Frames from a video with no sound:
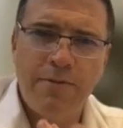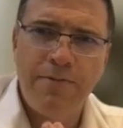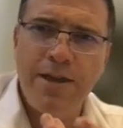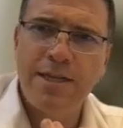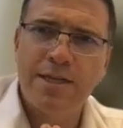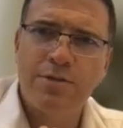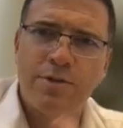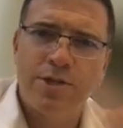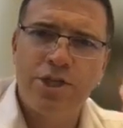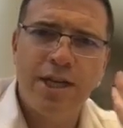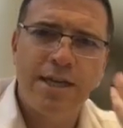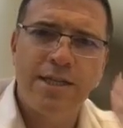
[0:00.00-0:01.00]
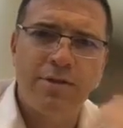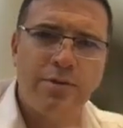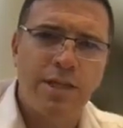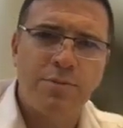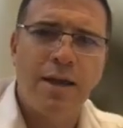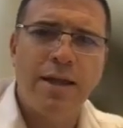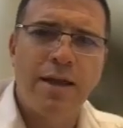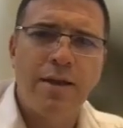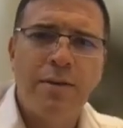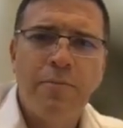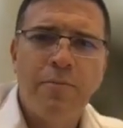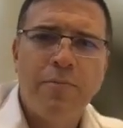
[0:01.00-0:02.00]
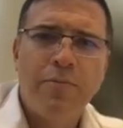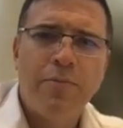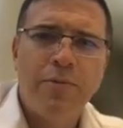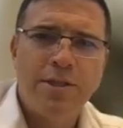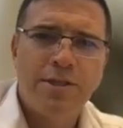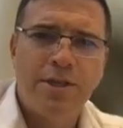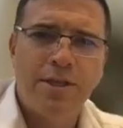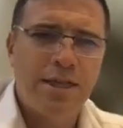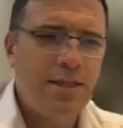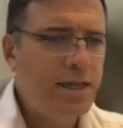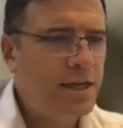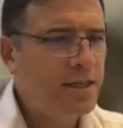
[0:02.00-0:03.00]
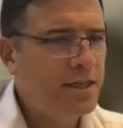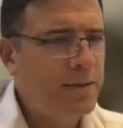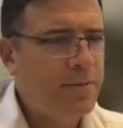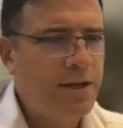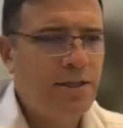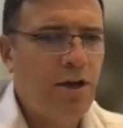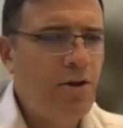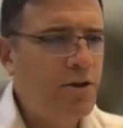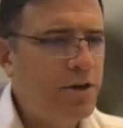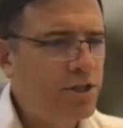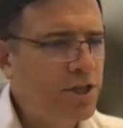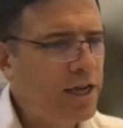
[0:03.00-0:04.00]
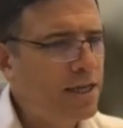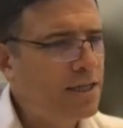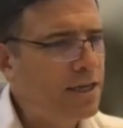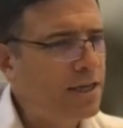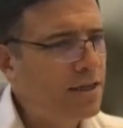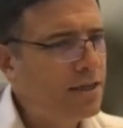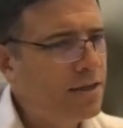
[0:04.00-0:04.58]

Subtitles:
fetus was shechted with its mother, so it doesn't need its own shechita.